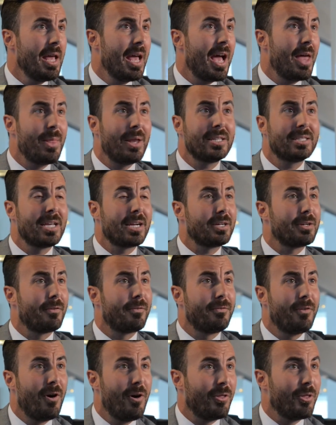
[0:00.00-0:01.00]
and that it's not going to
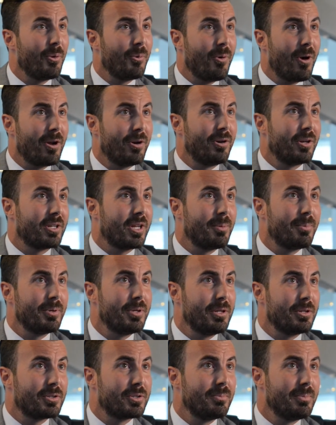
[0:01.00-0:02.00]
fall in the water in a couple of
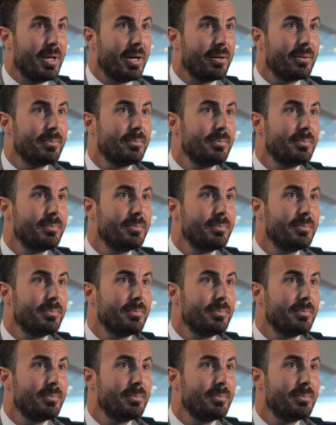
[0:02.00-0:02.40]
years from now.